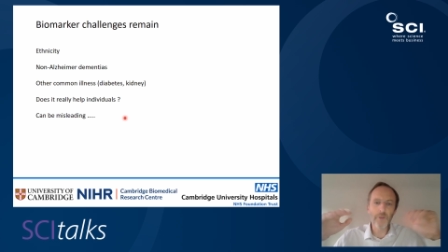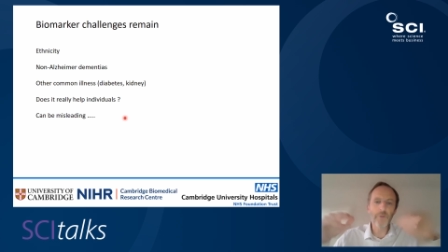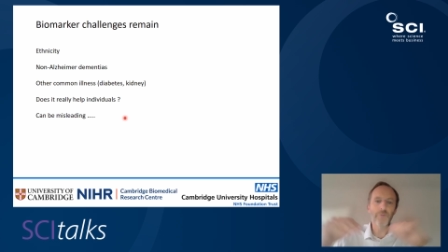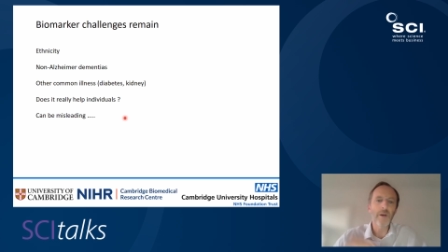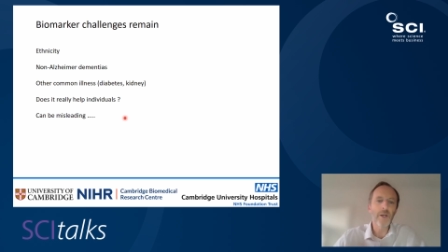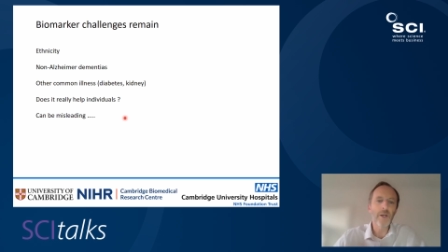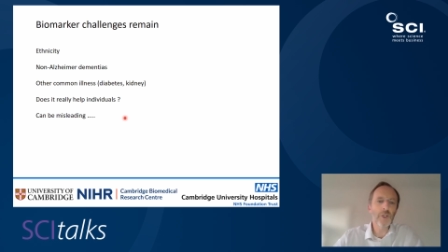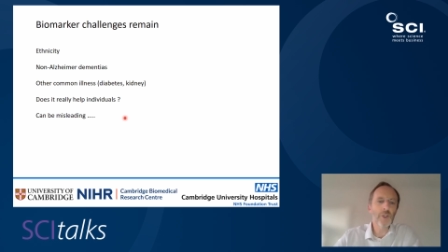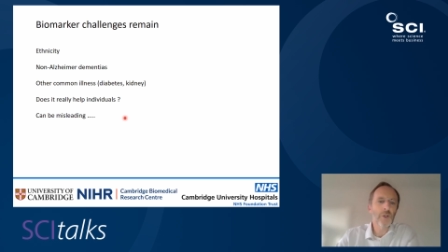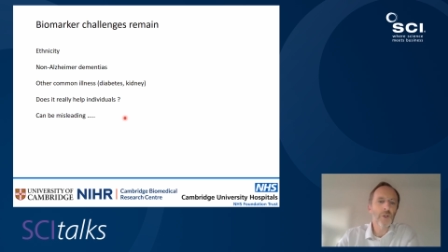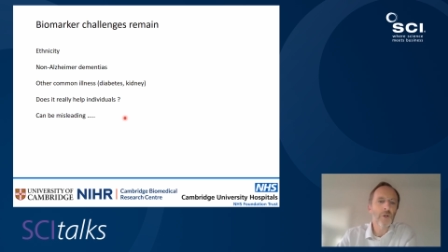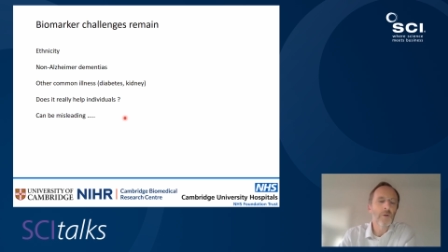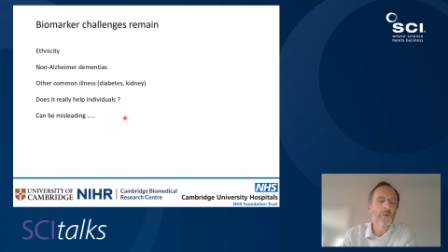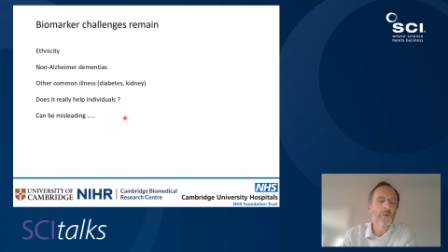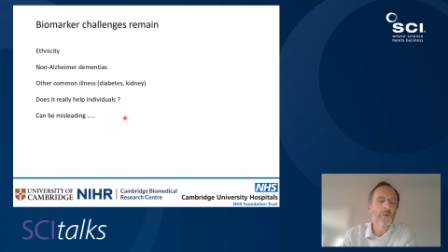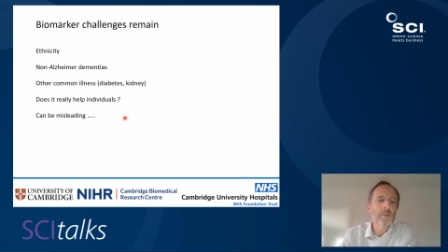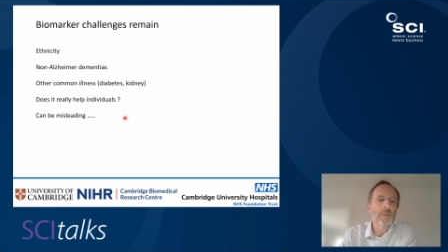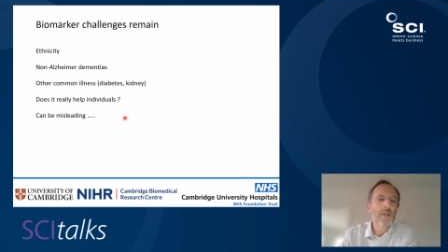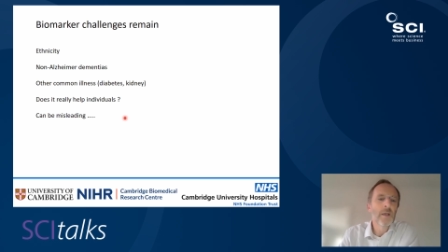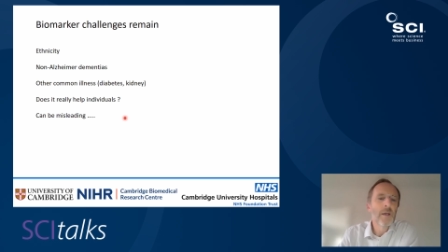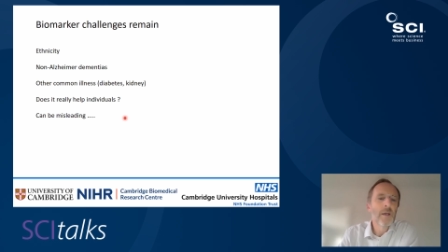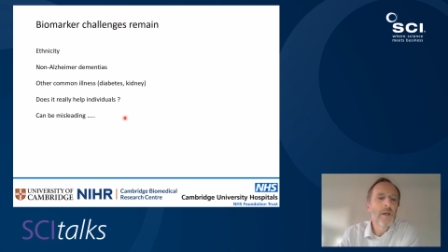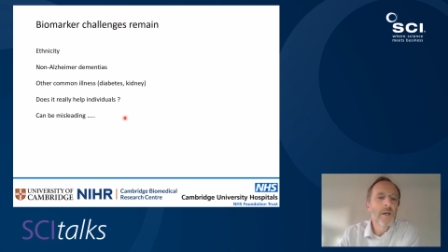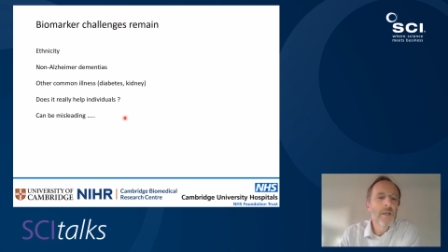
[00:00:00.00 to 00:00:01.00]
threshold
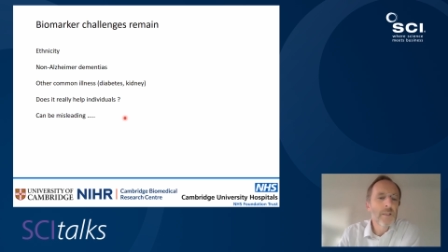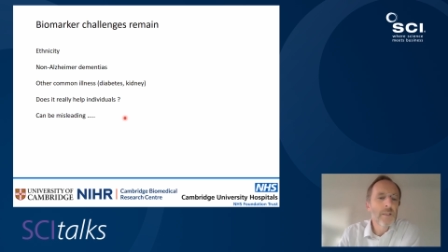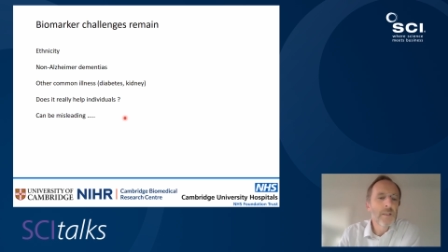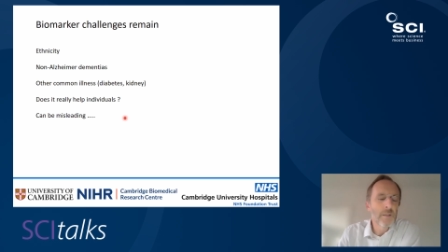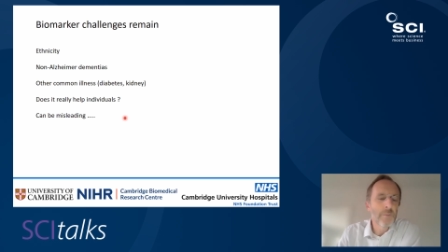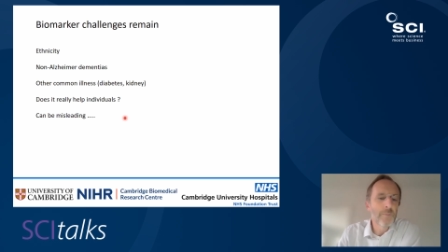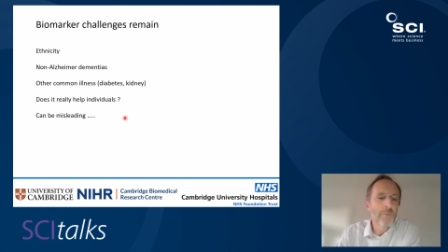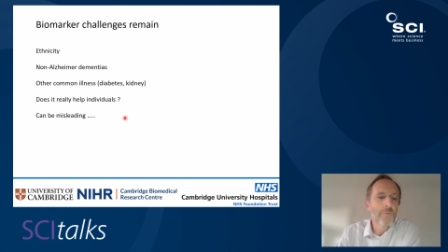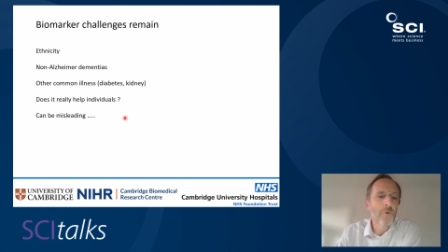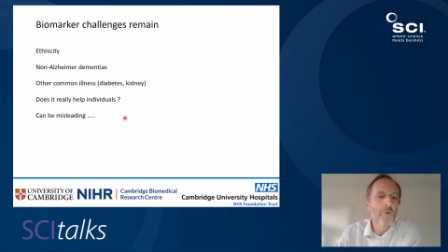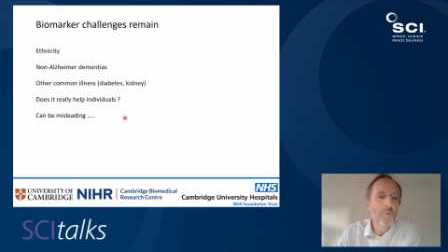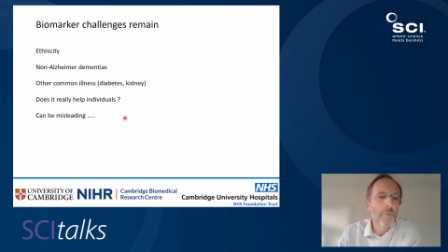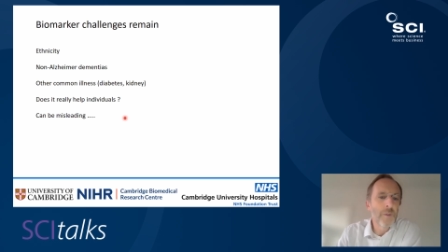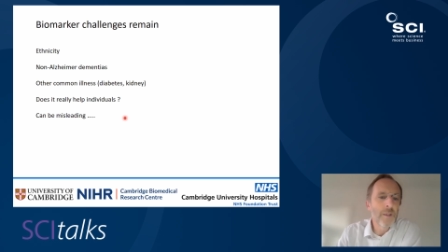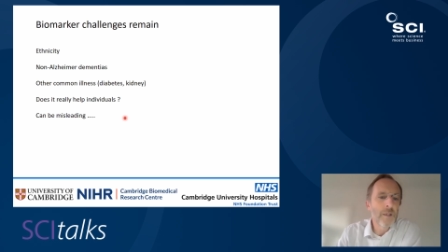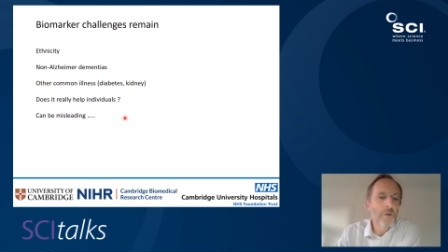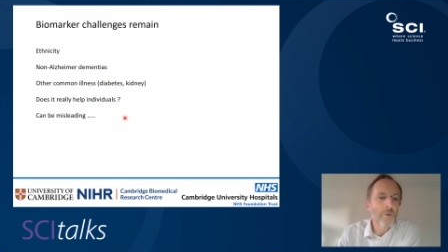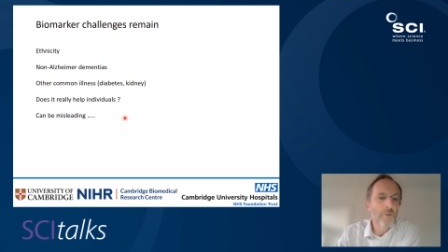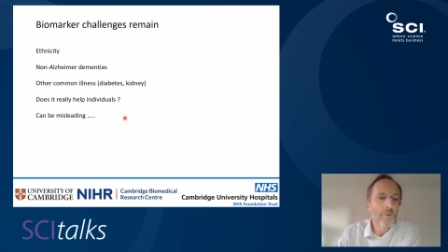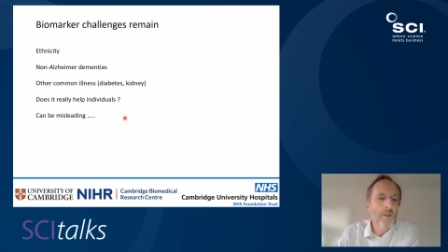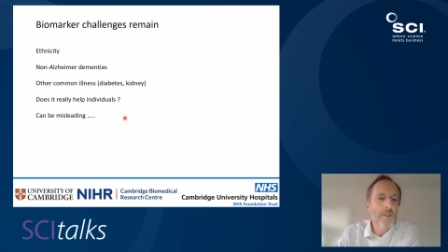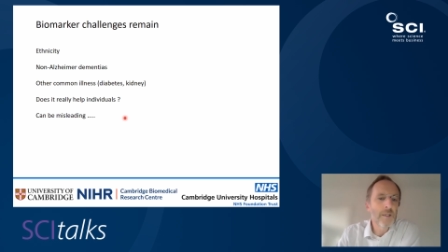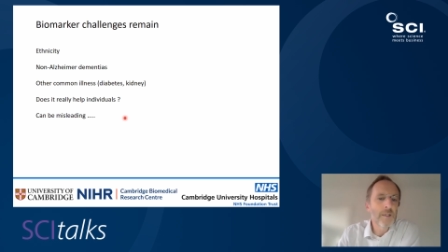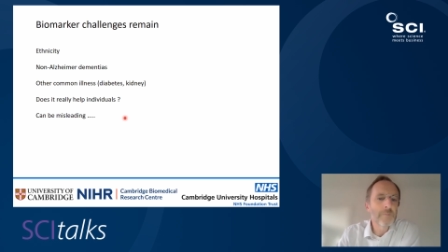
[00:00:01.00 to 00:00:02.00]
to perform
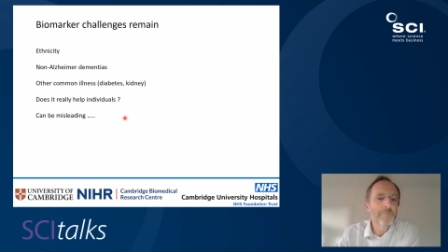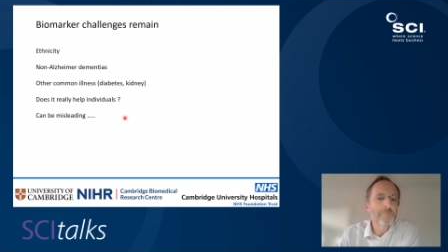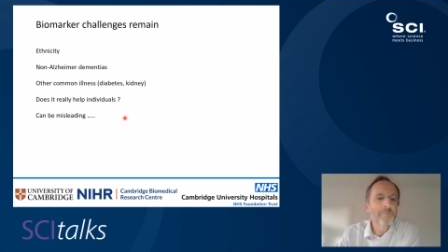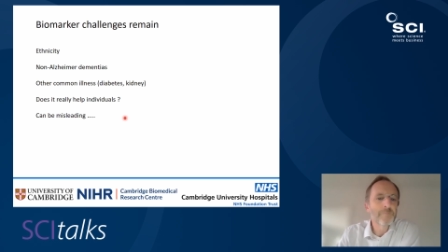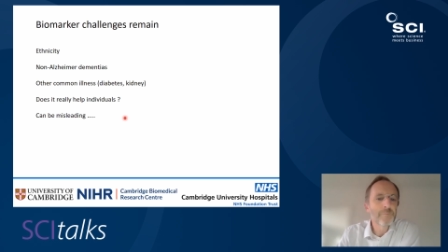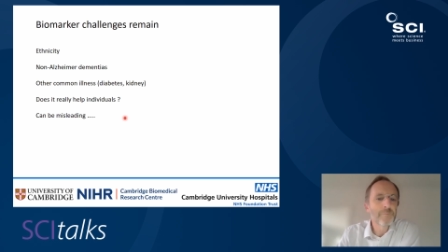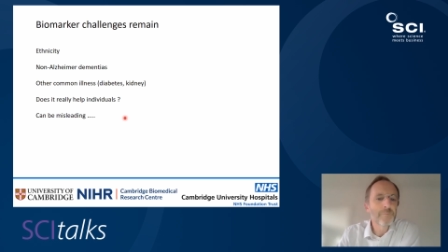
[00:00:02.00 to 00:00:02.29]
equally.